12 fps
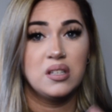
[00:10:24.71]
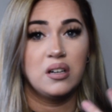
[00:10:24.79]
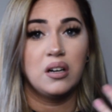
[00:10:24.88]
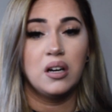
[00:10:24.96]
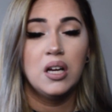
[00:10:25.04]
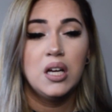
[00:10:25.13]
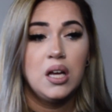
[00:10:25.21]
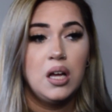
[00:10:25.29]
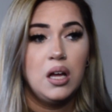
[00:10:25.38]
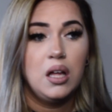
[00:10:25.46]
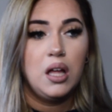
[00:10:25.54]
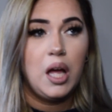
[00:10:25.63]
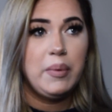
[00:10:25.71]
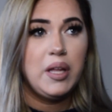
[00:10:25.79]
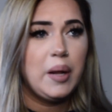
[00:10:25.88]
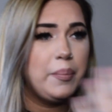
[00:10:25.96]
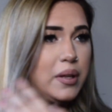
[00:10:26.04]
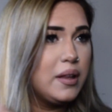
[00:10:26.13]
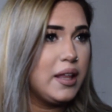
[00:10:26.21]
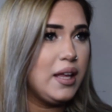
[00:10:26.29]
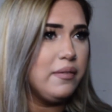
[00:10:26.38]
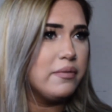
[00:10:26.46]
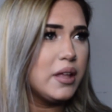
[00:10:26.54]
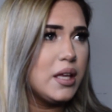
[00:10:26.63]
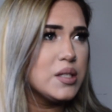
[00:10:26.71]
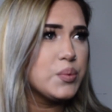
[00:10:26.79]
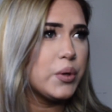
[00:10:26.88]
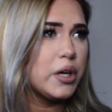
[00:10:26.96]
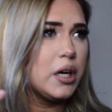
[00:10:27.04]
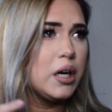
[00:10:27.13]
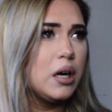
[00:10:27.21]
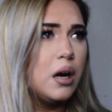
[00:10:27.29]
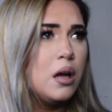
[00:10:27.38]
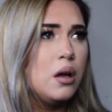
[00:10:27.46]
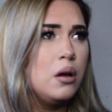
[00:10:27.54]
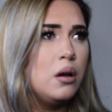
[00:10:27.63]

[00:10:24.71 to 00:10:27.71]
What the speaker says: I believe these were